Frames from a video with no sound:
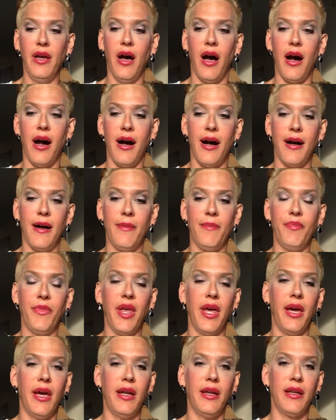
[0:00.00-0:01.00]

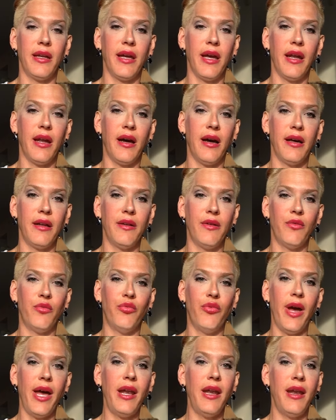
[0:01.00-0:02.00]
and get on
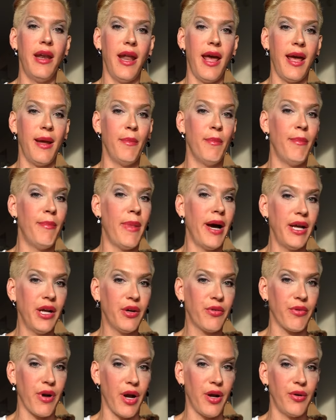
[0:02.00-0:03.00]
Retin-A
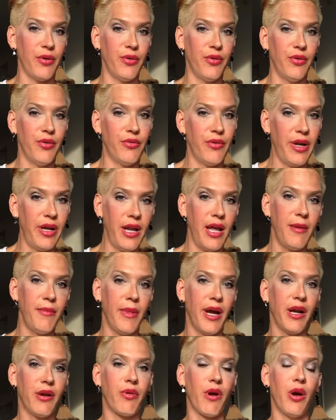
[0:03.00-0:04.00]
Micro. Retin-A
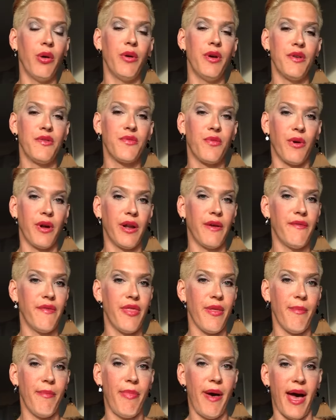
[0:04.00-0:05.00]
Micro is one of
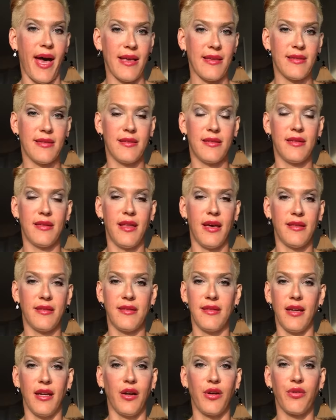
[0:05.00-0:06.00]
the best.
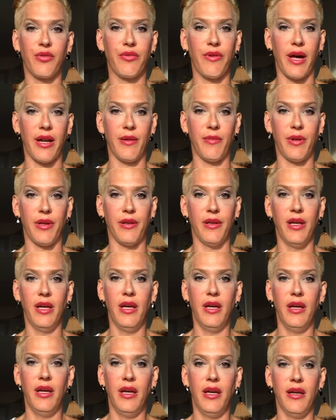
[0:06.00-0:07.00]
That's incredible.
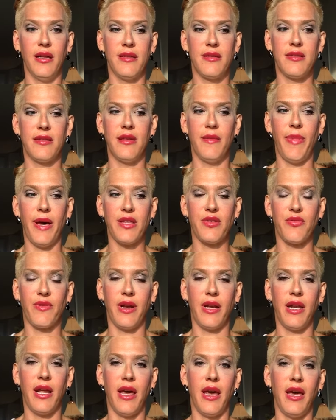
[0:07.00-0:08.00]
It's the best
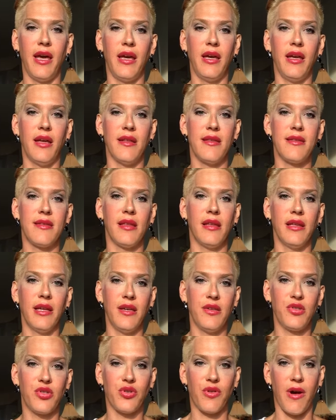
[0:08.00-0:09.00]
Retin-A, it's the
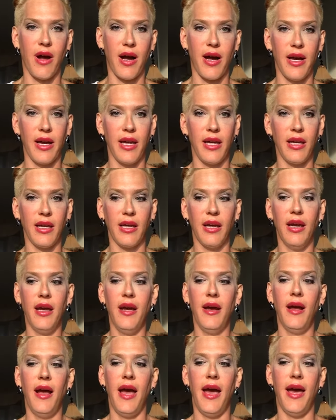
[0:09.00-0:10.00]
least drying,
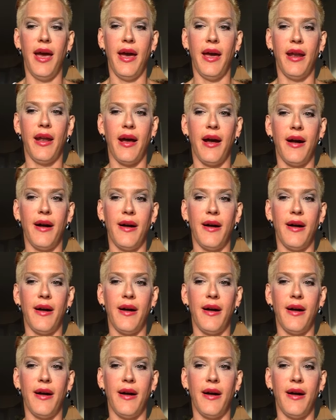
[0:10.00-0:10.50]
and